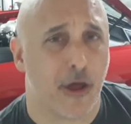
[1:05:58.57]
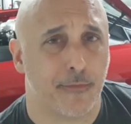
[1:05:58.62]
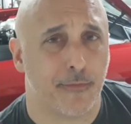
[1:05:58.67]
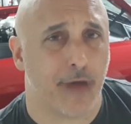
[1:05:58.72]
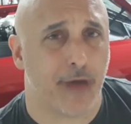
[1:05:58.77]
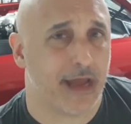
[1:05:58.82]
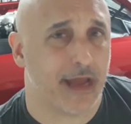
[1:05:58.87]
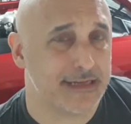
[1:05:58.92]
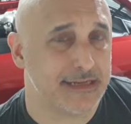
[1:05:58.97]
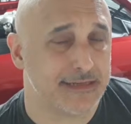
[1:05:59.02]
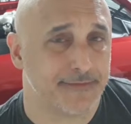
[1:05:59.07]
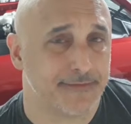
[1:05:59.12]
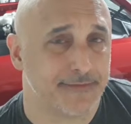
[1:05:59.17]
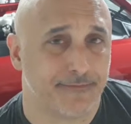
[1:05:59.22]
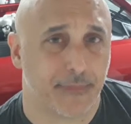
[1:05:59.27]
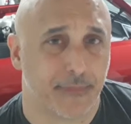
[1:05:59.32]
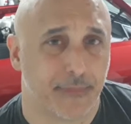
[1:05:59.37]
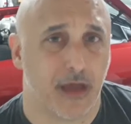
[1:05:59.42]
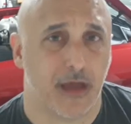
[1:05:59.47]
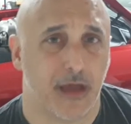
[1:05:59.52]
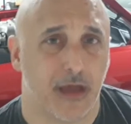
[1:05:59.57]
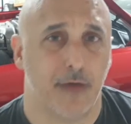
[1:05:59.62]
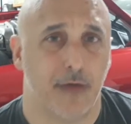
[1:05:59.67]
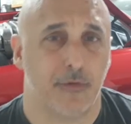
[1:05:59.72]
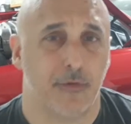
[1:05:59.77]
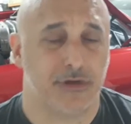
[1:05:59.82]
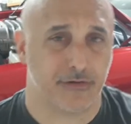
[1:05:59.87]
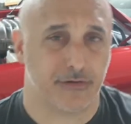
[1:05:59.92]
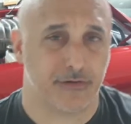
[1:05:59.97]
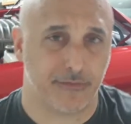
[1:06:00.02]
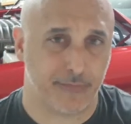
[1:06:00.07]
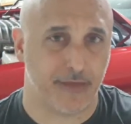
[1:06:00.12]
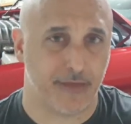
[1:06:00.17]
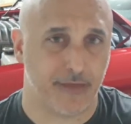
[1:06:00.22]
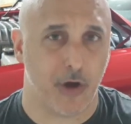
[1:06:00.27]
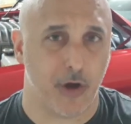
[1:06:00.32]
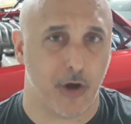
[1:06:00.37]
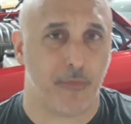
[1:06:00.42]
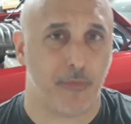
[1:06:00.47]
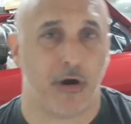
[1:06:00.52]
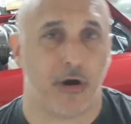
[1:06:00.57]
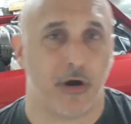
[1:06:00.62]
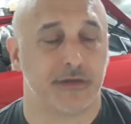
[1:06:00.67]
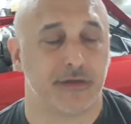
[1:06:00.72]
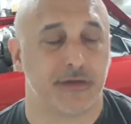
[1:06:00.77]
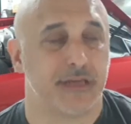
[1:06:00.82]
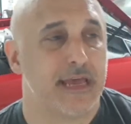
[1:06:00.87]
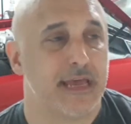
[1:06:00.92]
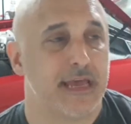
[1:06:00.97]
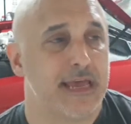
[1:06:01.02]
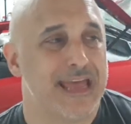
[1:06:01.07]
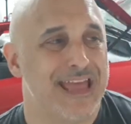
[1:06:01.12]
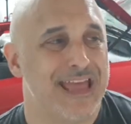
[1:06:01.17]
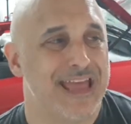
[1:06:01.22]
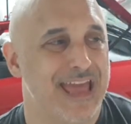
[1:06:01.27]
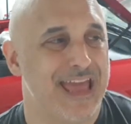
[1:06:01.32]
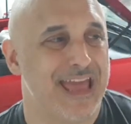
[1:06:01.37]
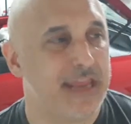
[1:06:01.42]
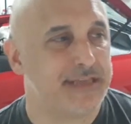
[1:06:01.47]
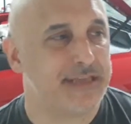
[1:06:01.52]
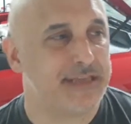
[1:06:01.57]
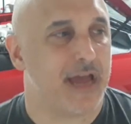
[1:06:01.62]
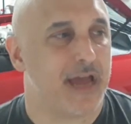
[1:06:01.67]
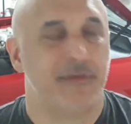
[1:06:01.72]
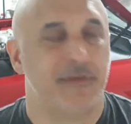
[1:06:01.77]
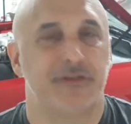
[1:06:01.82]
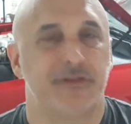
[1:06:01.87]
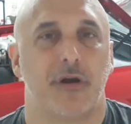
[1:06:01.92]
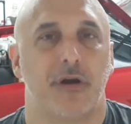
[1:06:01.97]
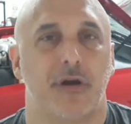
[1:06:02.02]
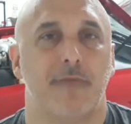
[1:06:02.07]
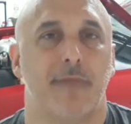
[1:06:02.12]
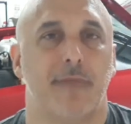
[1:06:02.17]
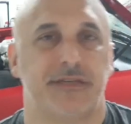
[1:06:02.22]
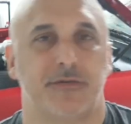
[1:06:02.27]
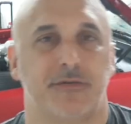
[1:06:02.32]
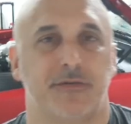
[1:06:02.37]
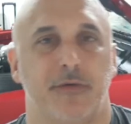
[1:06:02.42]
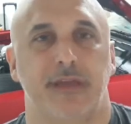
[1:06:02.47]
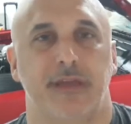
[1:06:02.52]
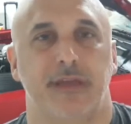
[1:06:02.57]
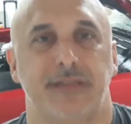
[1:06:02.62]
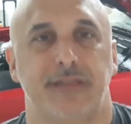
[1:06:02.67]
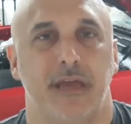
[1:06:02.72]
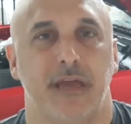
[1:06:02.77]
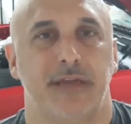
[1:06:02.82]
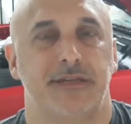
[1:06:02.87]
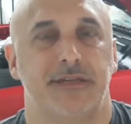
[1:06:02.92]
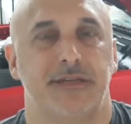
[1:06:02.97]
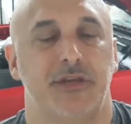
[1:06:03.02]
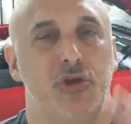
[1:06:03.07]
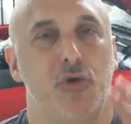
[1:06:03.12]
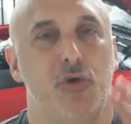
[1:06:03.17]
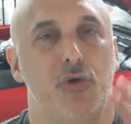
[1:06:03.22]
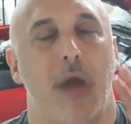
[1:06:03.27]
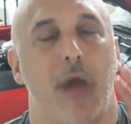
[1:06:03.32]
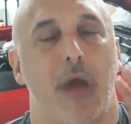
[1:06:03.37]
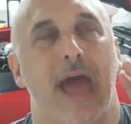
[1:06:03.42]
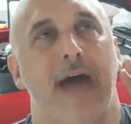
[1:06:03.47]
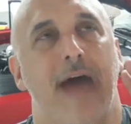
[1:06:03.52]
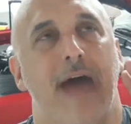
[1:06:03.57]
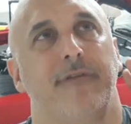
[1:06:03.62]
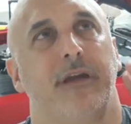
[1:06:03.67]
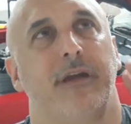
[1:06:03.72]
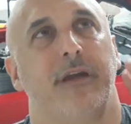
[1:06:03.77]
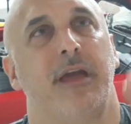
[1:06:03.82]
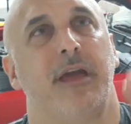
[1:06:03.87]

bodies, which would be the Mopars, anytime you start messing with these things, you have